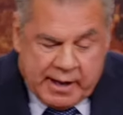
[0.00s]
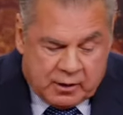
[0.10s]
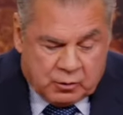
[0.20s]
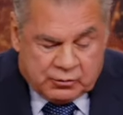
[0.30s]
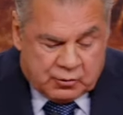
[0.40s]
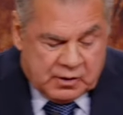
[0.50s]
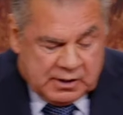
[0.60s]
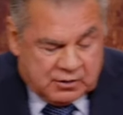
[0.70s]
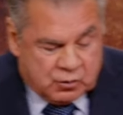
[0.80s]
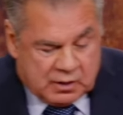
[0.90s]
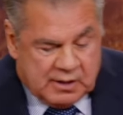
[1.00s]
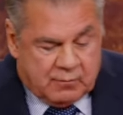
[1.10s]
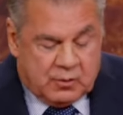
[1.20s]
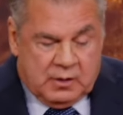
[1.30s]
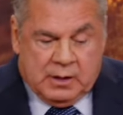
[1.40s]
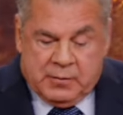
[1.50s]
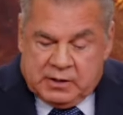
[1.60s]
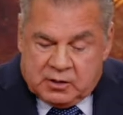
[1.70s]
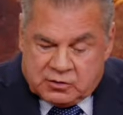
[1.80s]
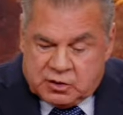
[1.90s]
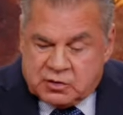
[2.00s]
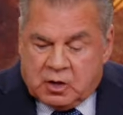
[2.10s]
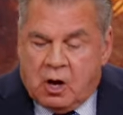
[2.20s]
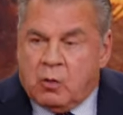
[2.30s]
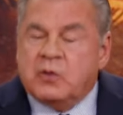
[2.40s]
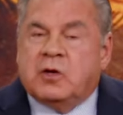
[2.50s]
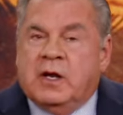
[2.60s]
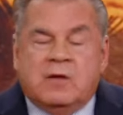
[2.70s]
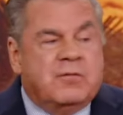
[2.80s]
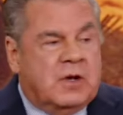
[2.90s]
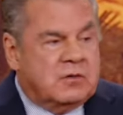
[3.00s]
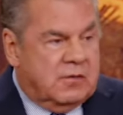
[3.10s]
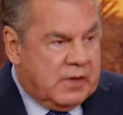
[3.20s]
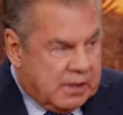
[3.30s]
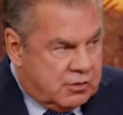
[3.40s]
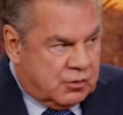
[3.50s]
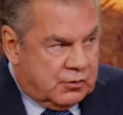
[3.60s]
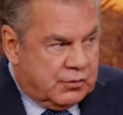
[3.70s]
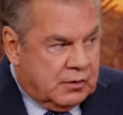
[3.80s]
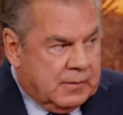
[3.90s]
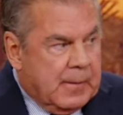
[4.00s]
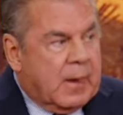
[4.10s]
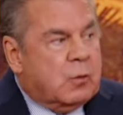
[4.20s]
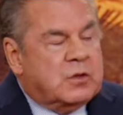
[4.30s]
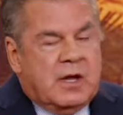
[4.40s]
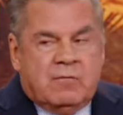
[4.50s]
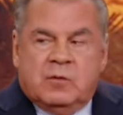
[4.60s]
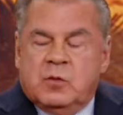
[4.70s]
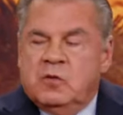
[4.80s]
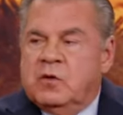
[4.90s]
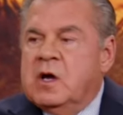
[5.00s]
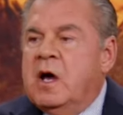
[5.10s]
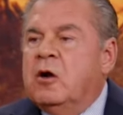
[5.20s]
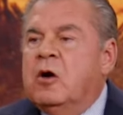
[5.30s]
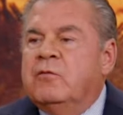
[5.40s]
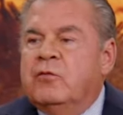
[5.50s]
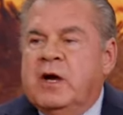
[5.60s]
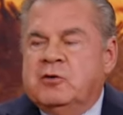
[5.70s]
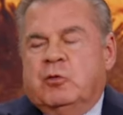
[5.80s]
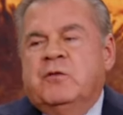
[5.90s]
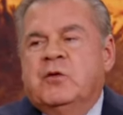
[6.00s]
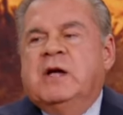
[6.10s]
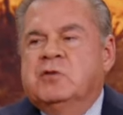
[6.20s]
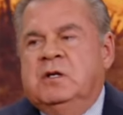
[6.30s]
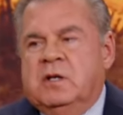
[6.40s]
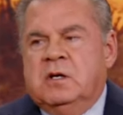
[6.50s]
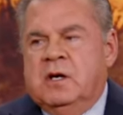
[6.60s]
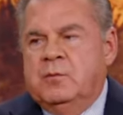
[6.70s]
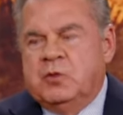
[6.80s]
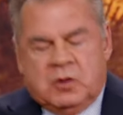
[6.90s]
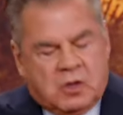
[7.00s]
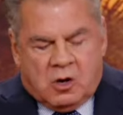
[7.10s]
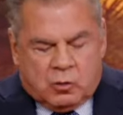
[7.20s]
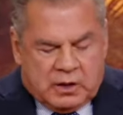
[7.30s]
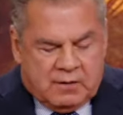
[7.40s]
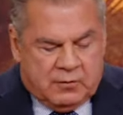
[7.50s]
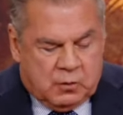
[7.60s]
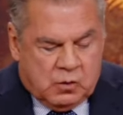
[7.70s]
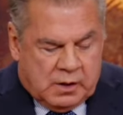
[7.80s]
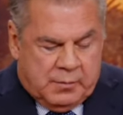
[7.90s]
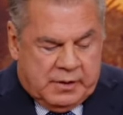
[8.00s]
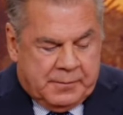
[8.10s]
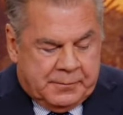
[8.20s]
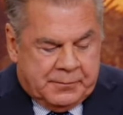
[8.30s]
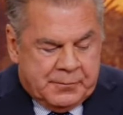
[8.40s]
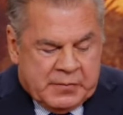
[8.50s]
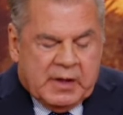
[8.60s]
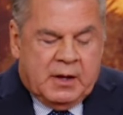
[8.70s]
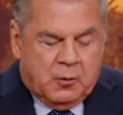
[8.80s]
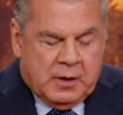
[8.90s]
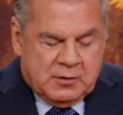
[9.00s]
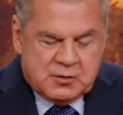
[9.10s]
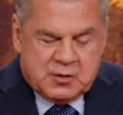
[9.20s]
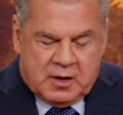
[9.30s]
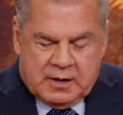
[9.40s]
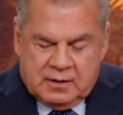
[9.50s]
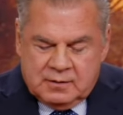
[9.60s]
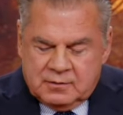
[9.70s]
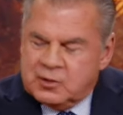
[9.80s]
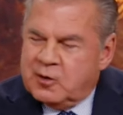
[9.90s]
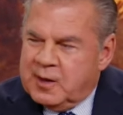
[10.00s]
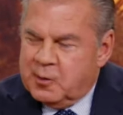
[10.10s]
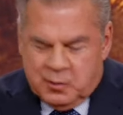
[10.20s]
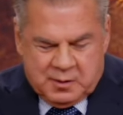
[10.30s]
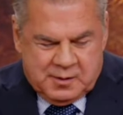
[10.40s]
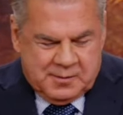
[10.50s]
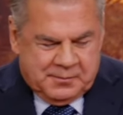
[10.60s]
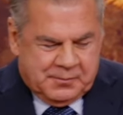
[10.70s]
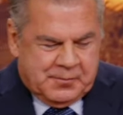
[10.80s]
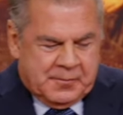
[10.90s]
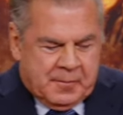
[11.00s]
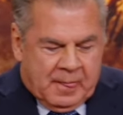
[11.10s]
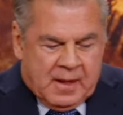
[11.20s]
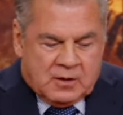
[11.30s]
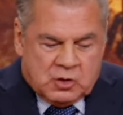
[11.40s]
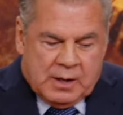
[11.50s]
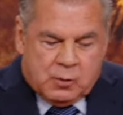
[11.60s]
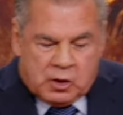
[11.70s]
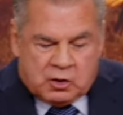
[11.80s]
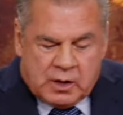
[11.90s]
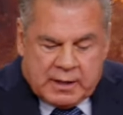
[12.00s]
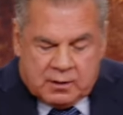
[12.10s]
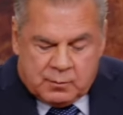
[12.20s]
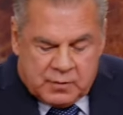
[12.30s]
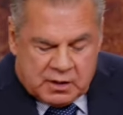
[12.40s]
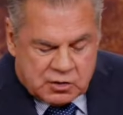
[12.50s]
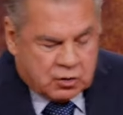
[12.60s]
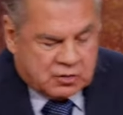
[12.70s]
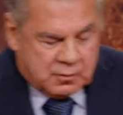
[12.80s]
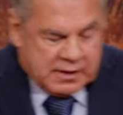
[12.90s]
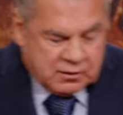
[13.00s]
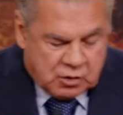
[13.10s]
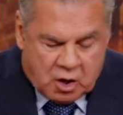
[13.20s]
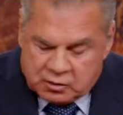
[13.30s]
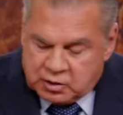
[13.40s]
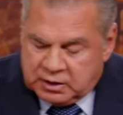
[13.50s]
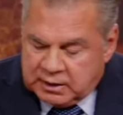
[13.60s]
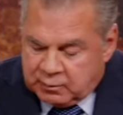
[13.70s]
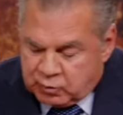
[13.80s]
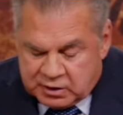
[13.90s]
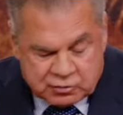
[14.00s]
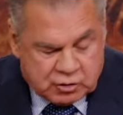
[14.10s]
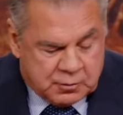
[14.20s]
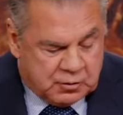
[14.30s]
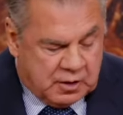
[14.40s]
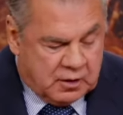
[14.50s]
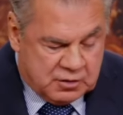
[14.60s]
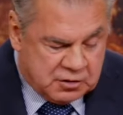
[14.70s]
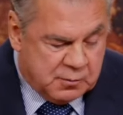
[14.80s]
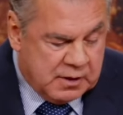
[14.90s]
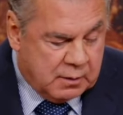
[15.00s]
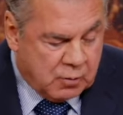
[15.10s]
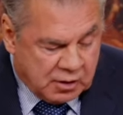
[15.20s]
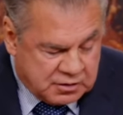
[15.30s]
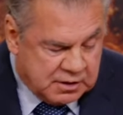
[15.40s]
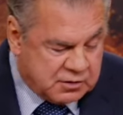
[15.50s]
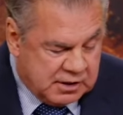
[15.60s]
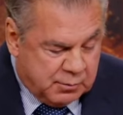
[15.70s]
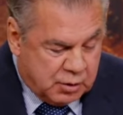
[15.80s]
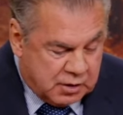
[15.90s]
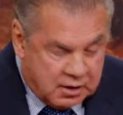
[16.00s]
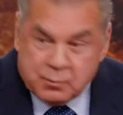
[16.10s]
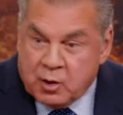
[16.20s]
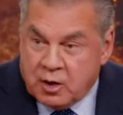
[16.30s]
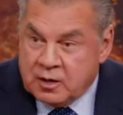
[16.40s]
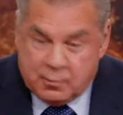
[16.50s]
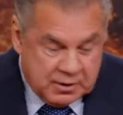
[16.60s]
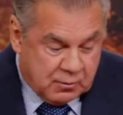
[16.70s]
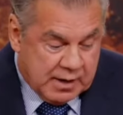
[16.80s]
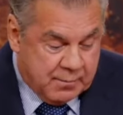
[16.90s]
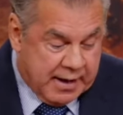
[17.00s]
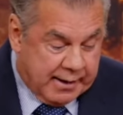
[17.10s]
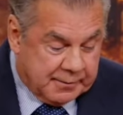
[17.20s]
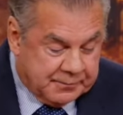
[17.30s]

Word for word: ankles or knees, whatever, I mean, there's just always an influx of angels with every move of God or fresh refreshing that comes. You it whatever you want, but anyway, I just thought I'd share that with you. So I'm going to try to minister some things, talk to you, and read a scripture here in just a minute. Mark 16, put it in park. I'll be right back.